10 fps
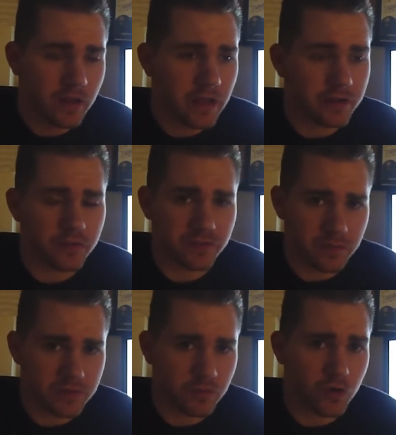and you're looking for
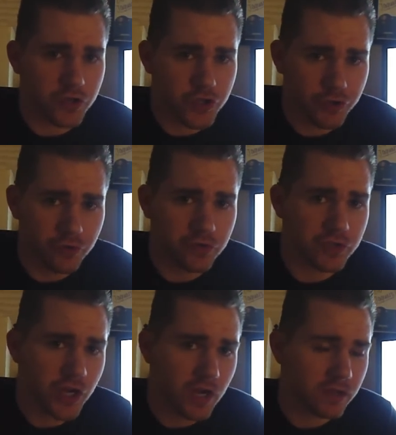something that's more true to
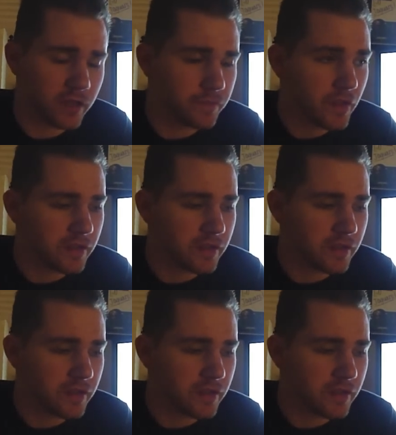chocolate,